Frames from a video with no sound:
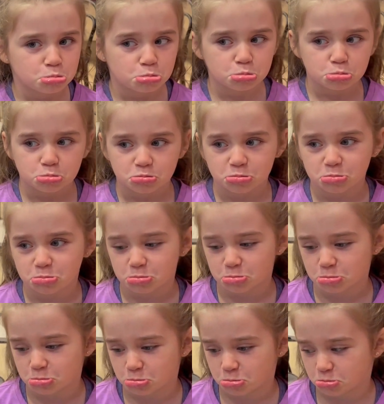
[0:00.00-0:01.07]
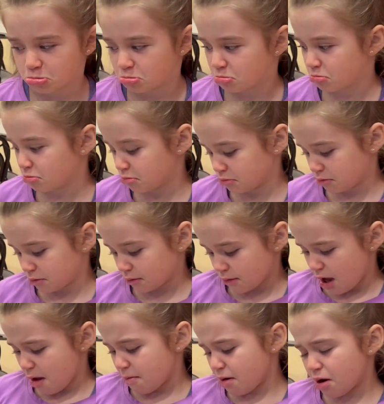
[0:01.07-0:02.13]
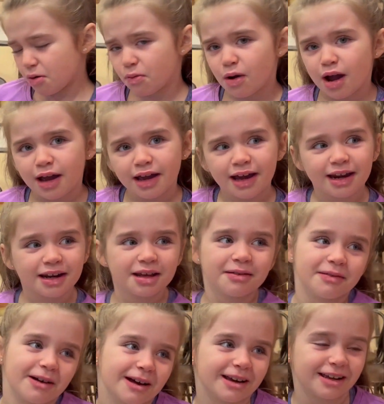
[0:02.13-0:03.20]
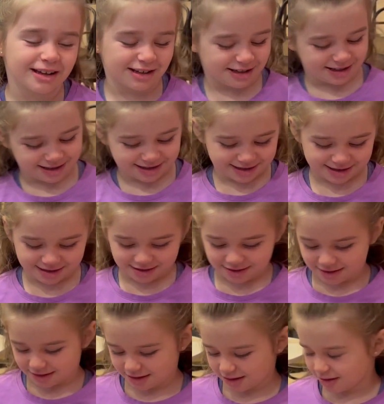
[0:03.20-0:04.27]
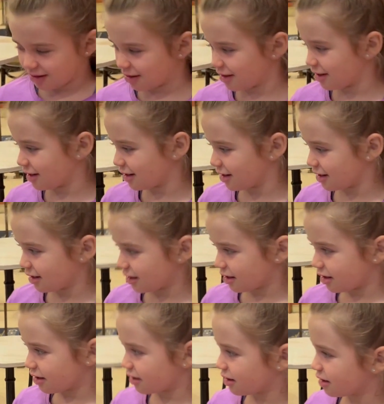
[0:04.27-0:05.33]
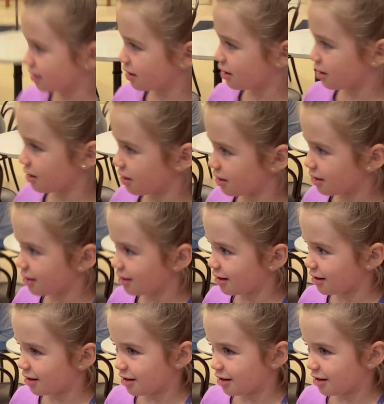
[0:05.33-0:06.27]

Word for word: Two is enough for each of you. But why anybody? Because you don't need, three is too much, it's unhealthy.